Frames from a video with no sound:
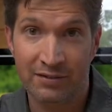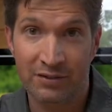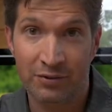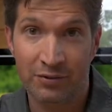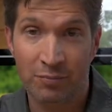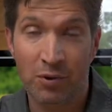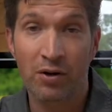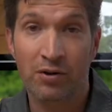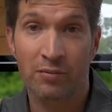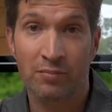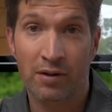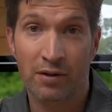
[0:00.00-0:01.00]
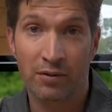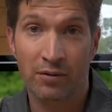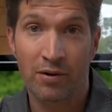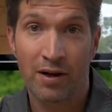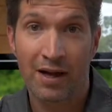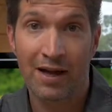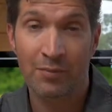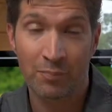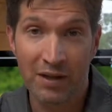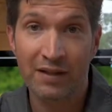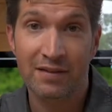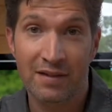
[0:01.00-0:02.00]
to Broken Bow and
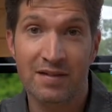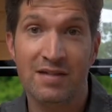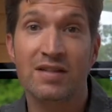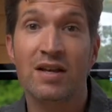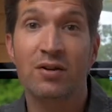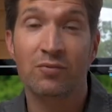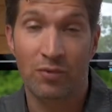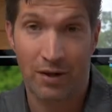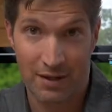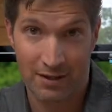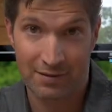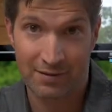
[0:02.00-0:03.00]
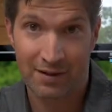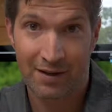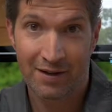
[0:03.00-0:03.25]
beat the sunrise.